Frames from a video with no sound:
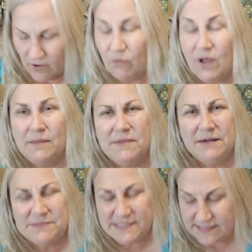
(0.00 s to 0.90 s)
Well, I mean,
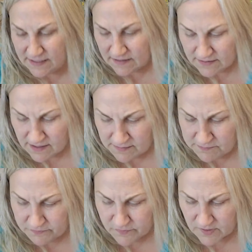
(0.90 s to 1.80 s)
I'm seeing them,
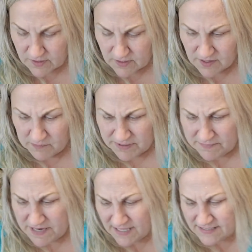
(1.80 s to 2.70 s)
but
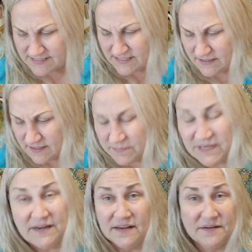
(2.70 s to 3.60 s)
I'm not seeing them in a,